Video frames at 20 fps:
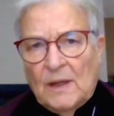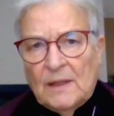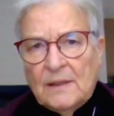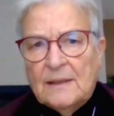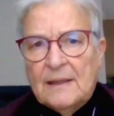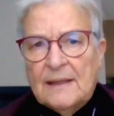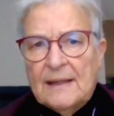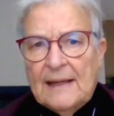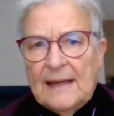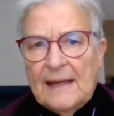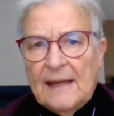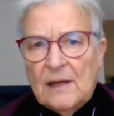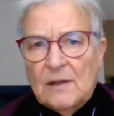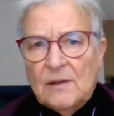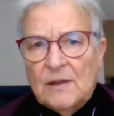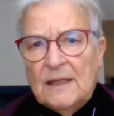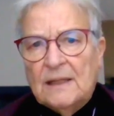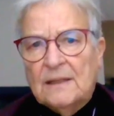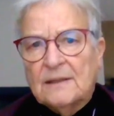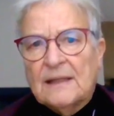One
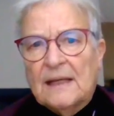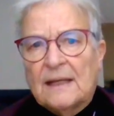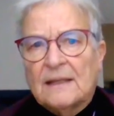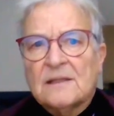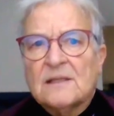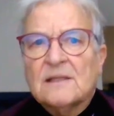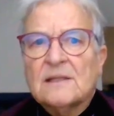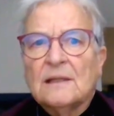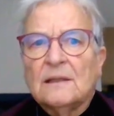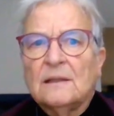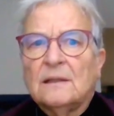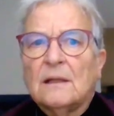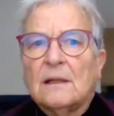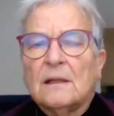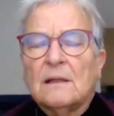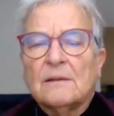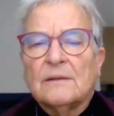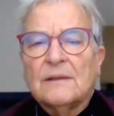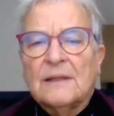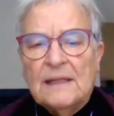area that
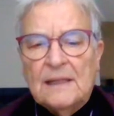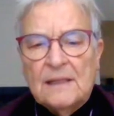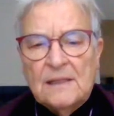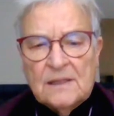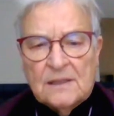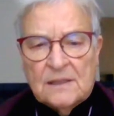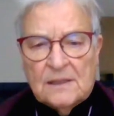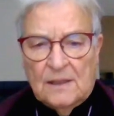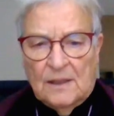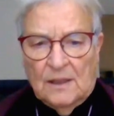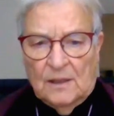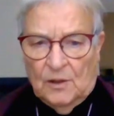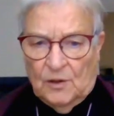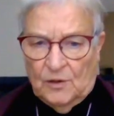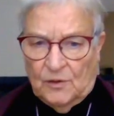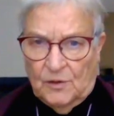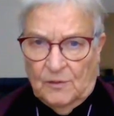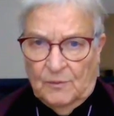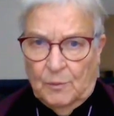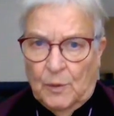still needs a
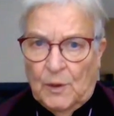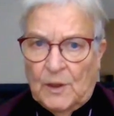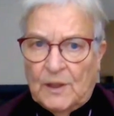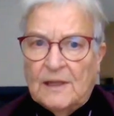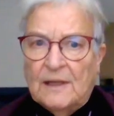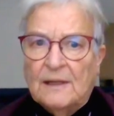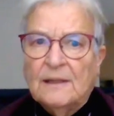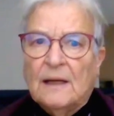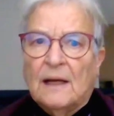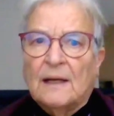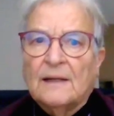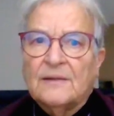lot of working,